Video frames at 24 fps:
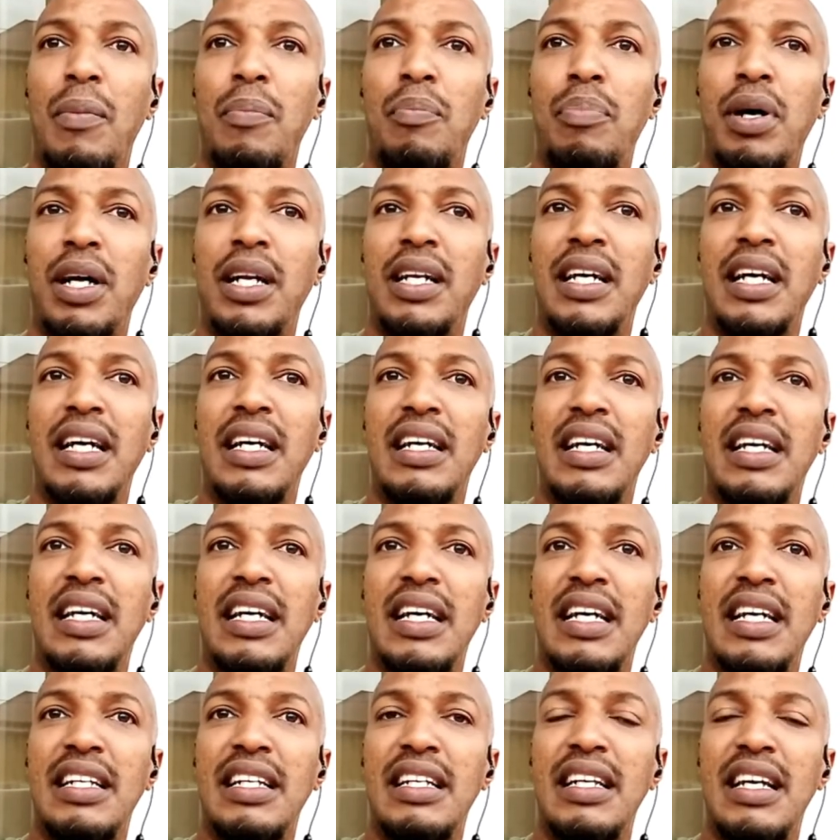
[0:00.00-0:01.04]
but it,
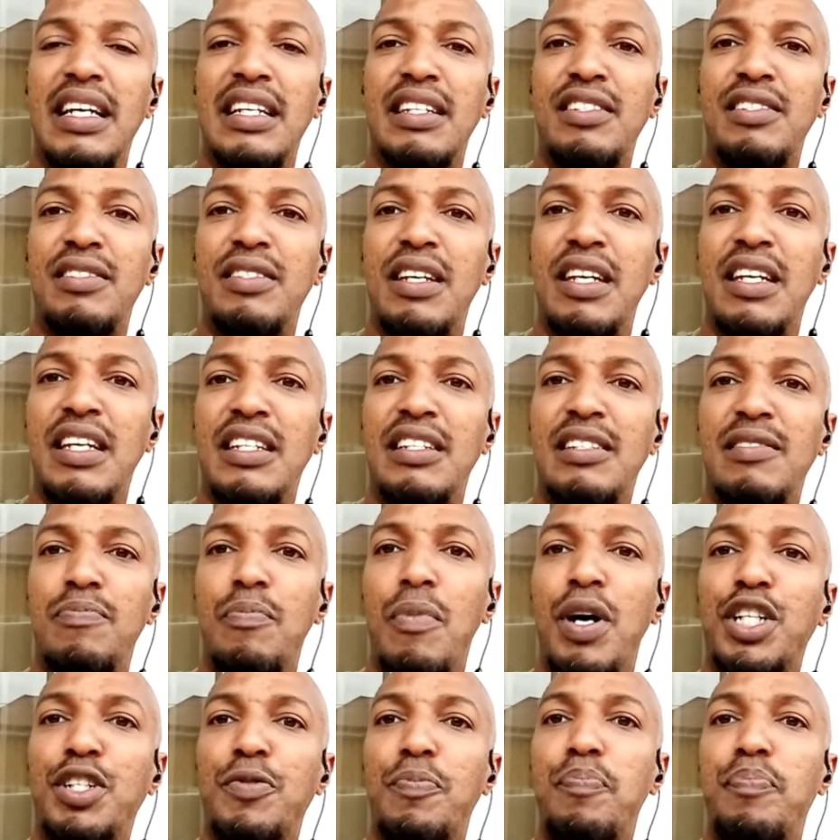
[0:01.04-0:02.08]
it, it's it's
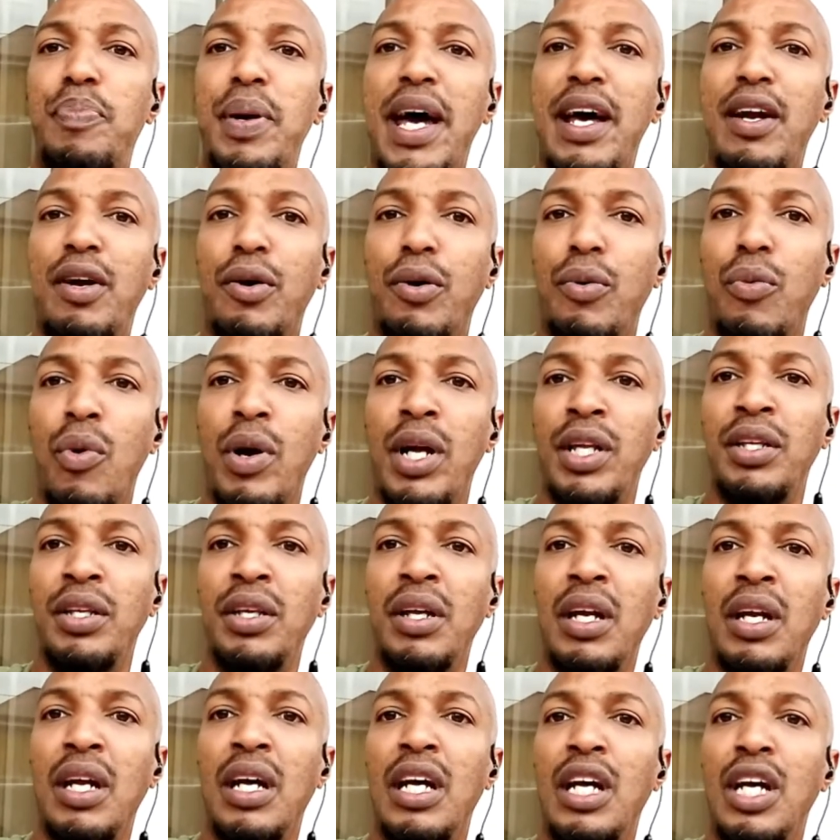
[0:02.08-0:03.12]
much better when
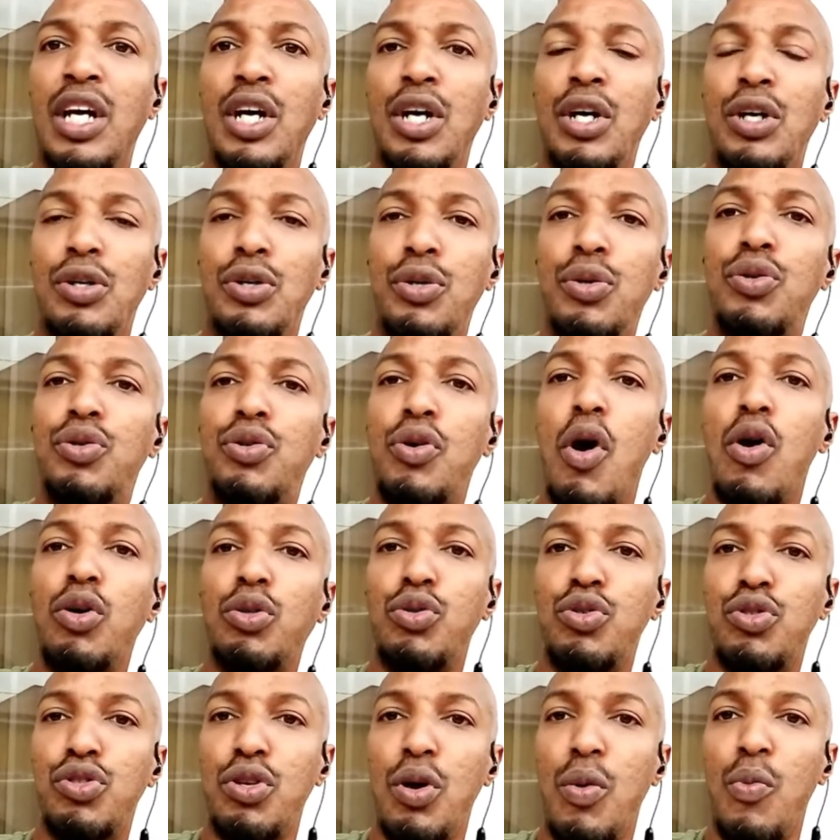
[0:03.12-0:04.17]
you talk
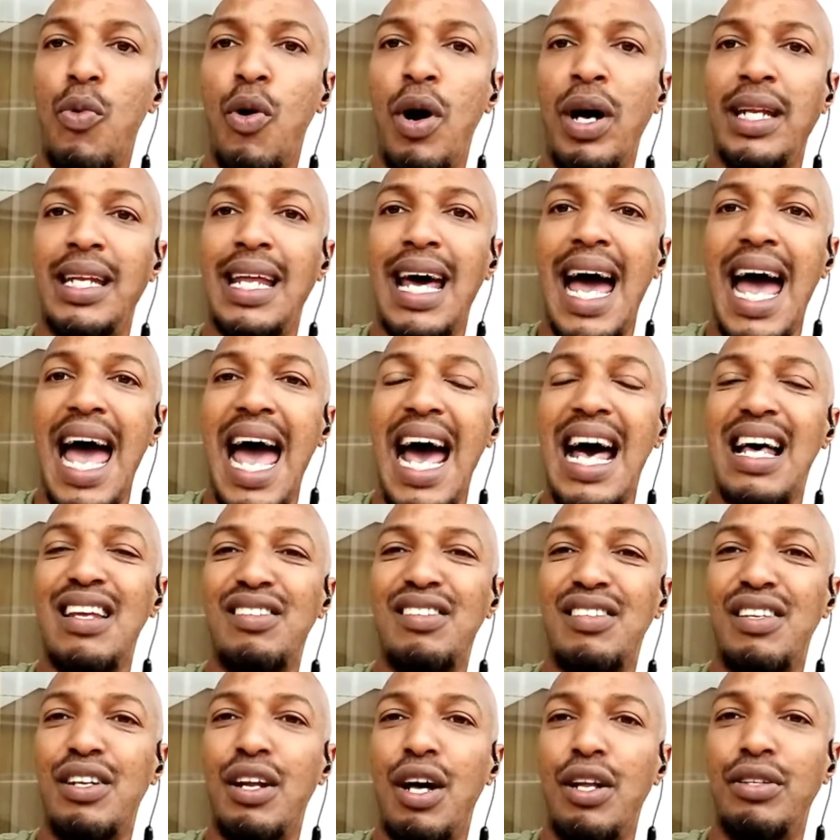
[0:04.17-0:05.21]
to someone that
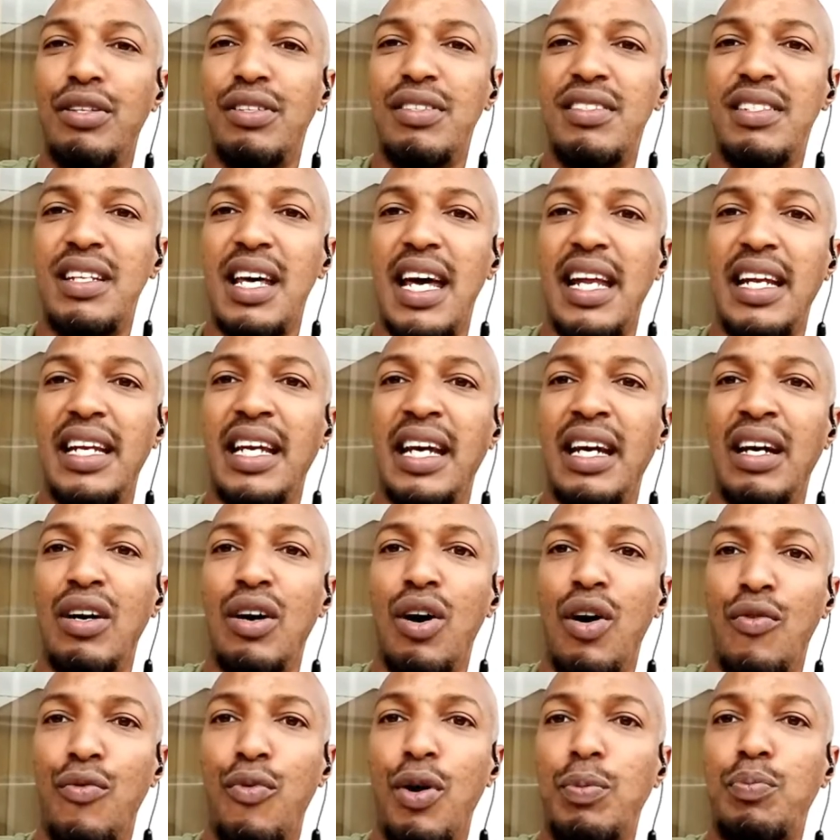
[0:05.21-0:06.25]
has an understanding
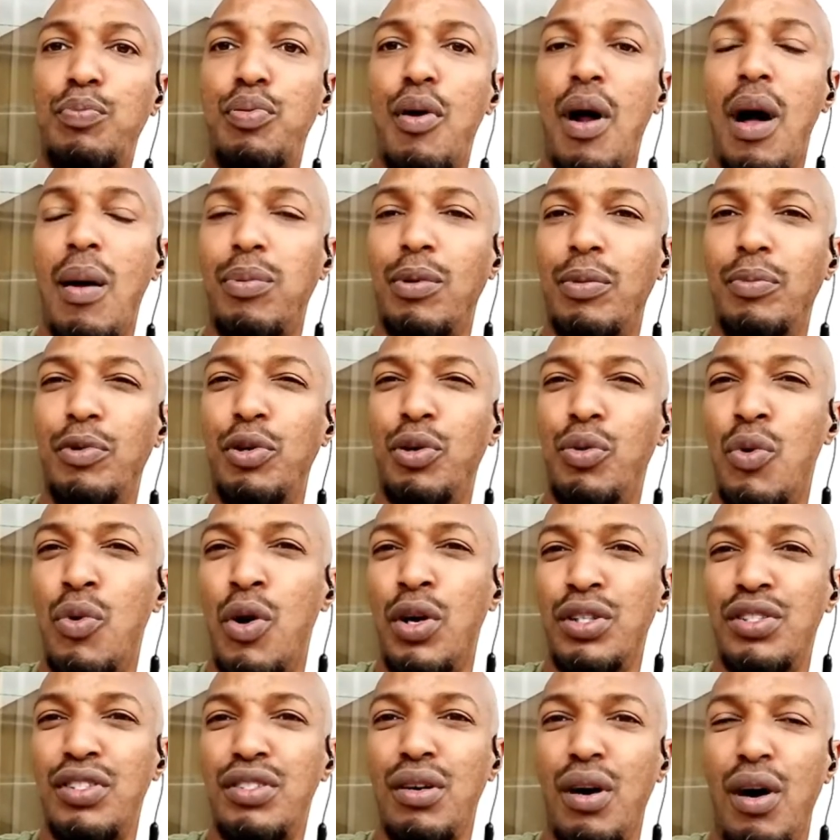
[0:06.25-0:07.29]
of what problem you
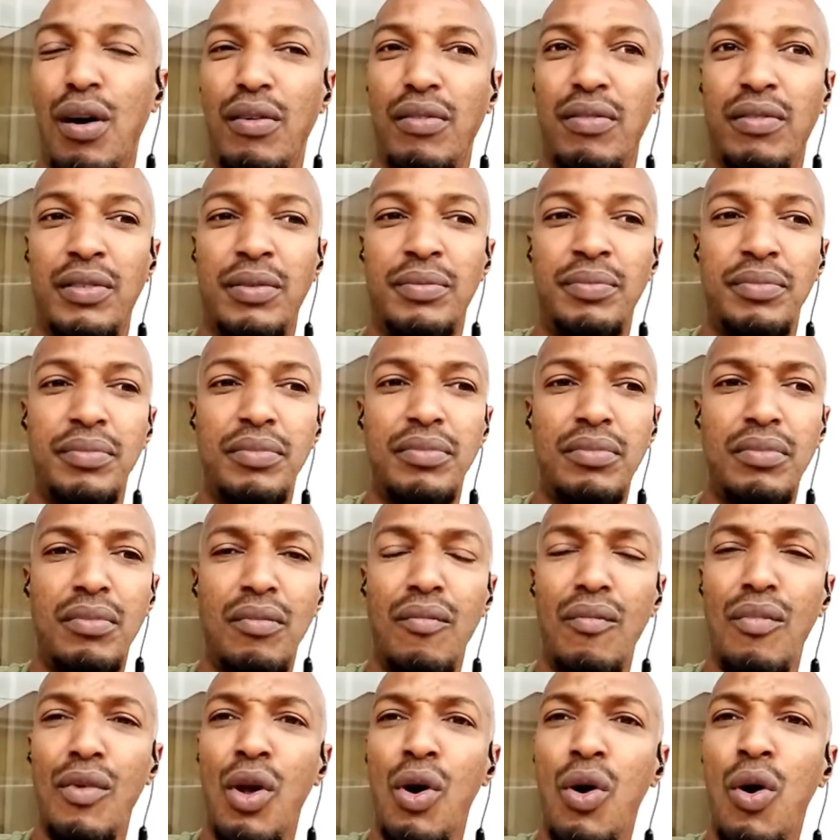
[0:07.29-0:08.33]
want to solve,
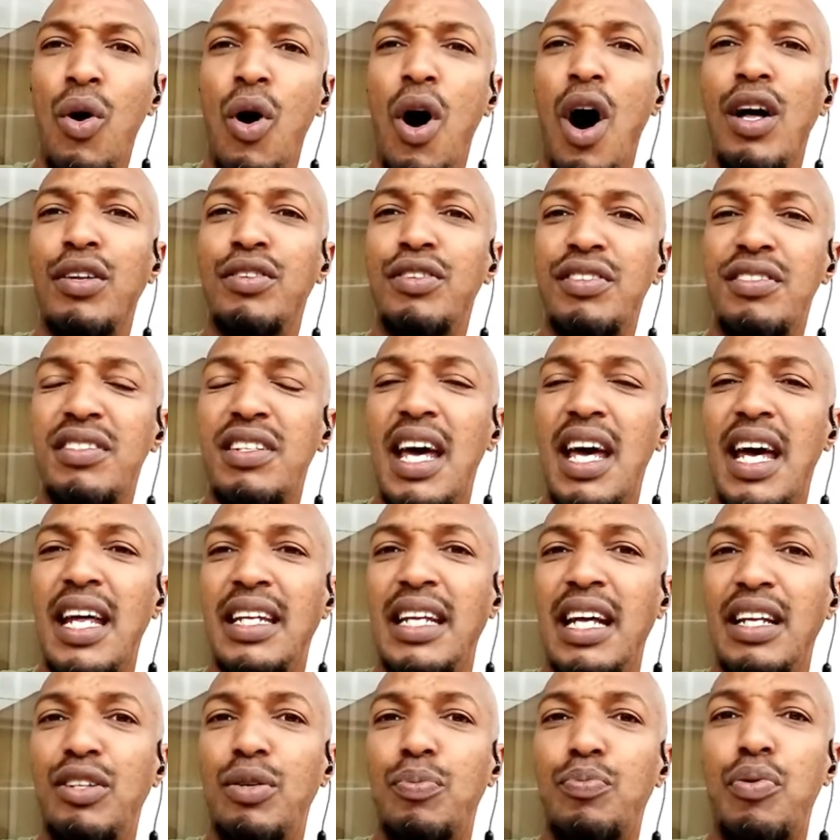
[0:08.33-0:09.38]
or understand
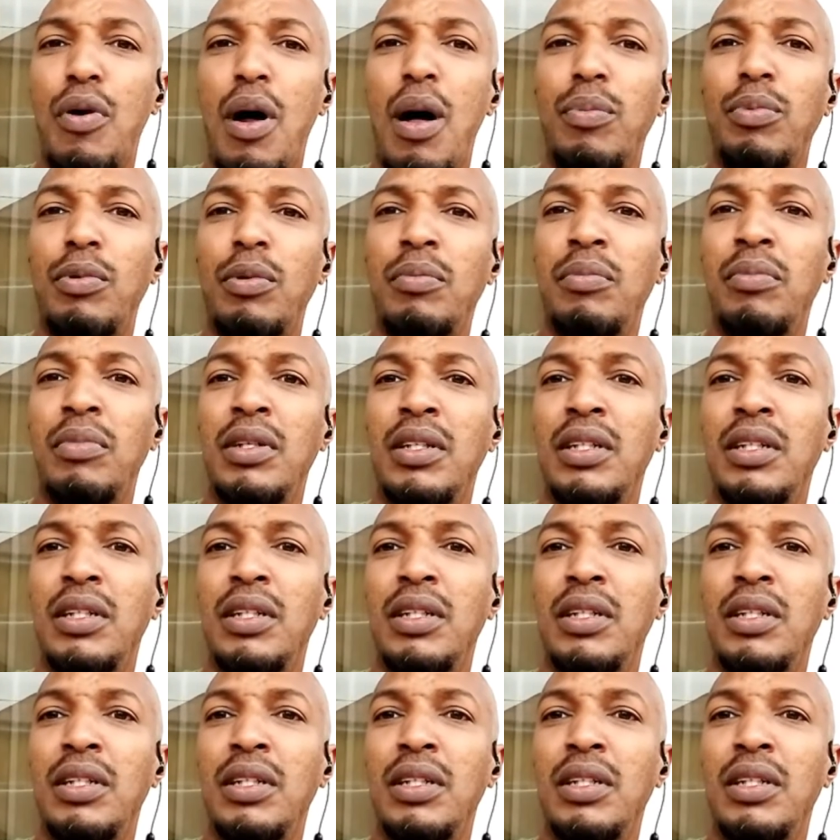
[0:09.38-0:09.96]
that the problem